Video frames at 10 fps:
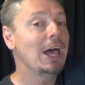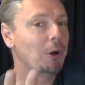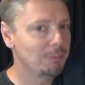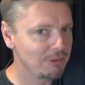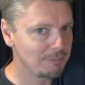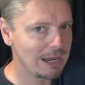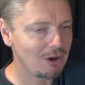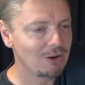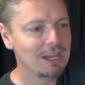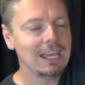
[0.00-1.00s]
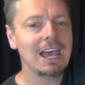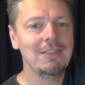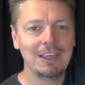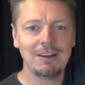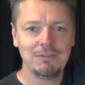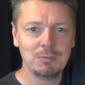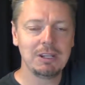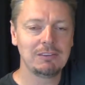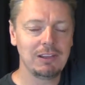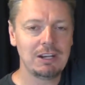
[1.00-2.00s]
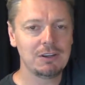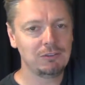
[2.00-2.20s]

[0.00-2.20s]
help them out. And then a few minutes later,